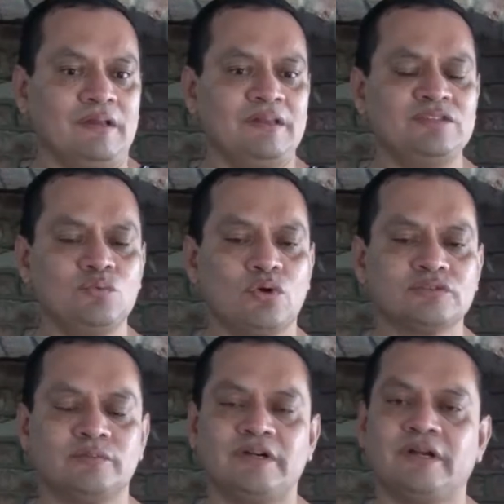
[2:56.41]
This
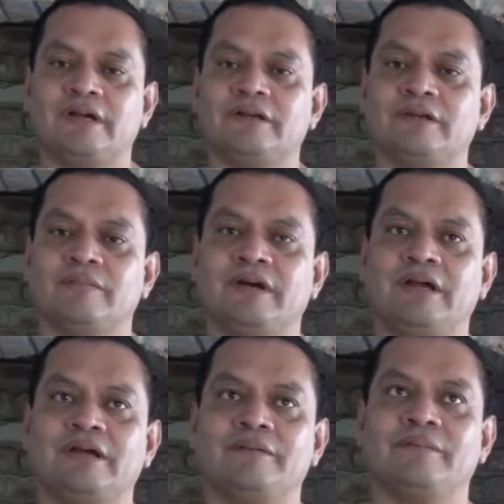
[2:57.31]
works by
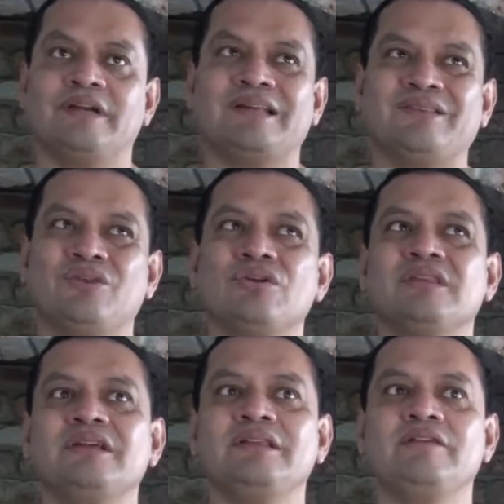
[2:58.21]
a
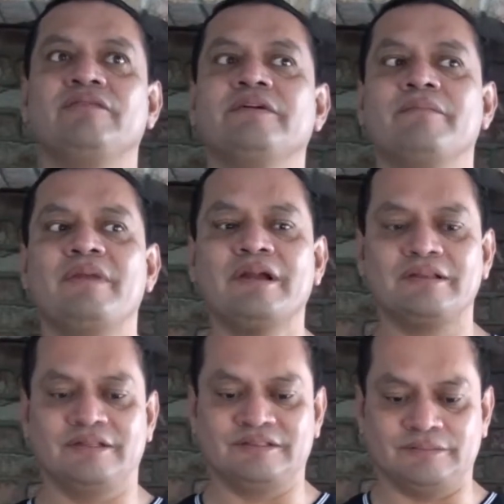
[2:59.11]
totally different
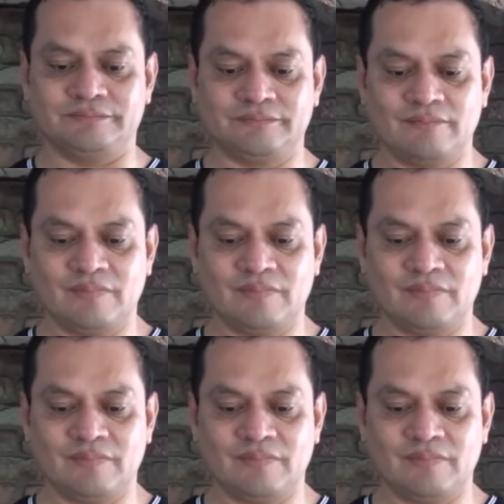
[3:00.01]
mechanism.